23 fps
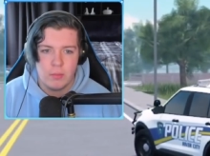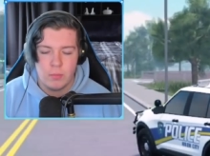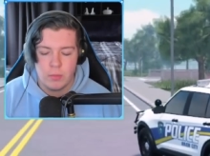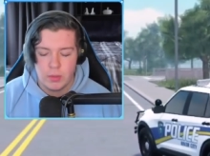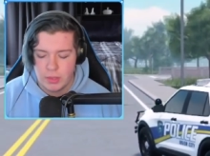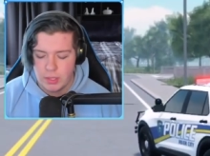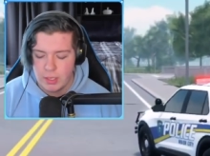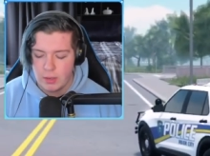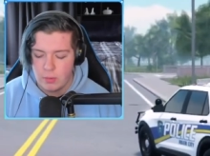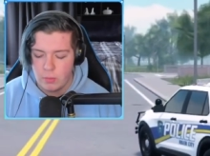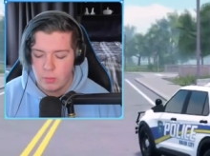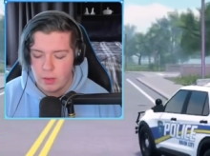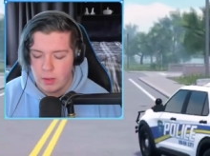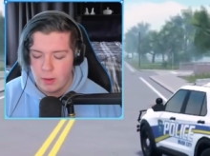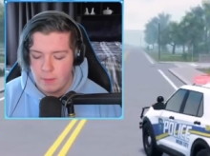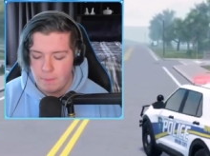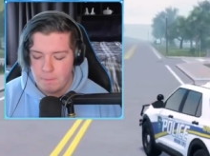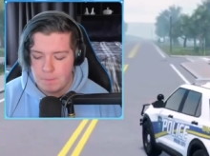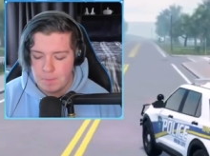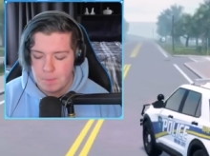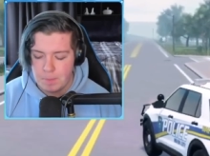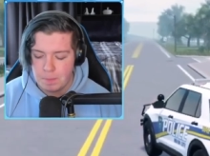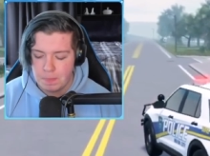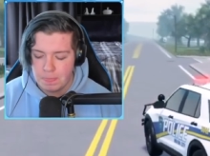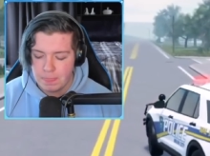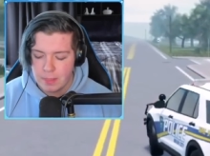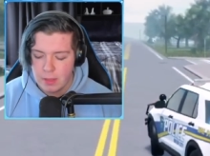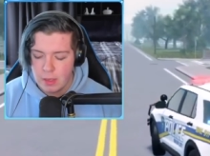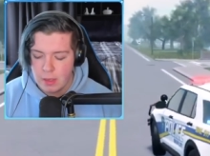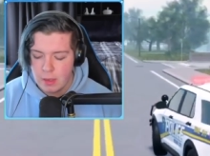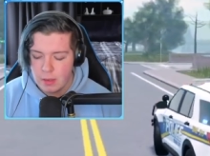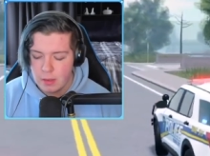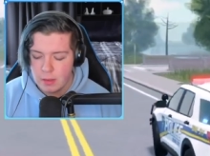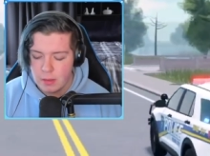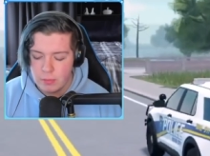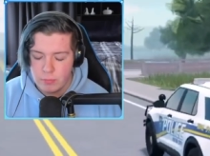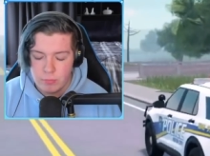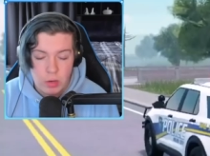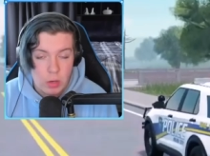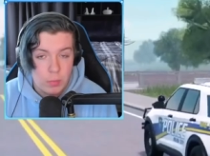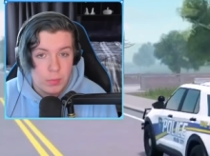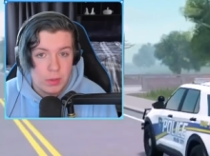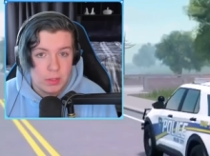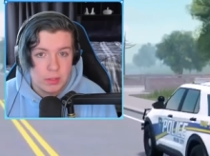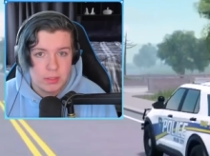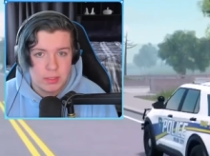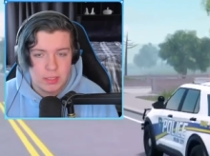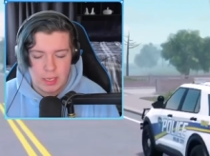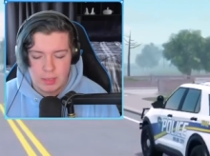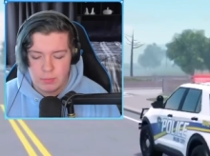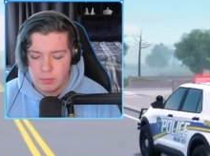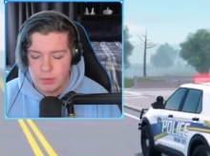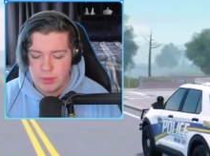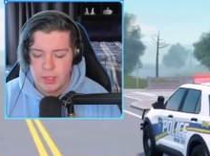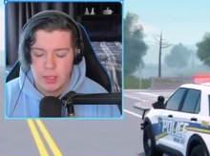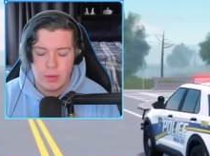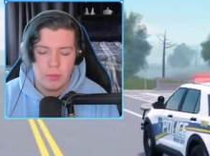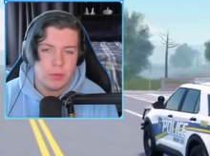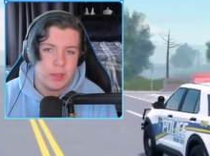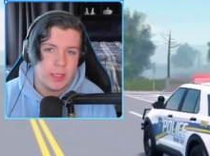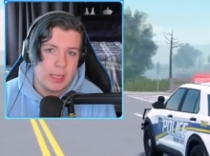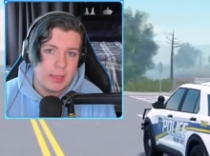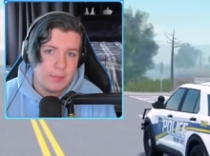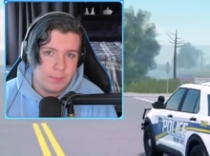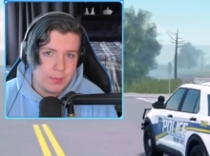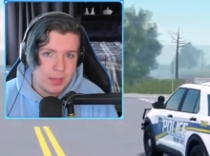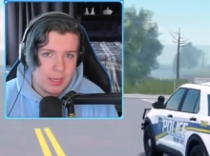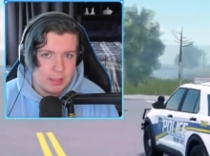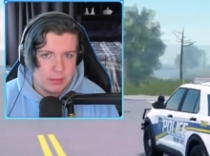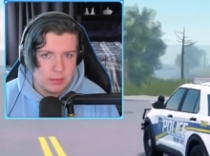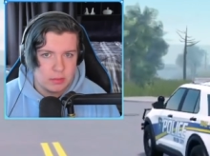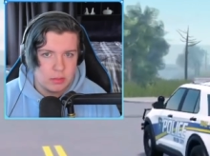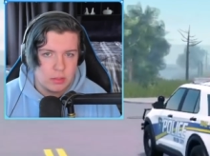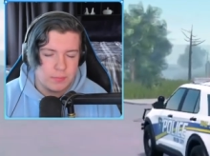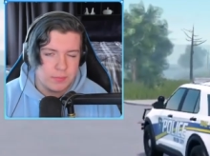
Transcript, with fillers: without um, Robux and without Game Passes.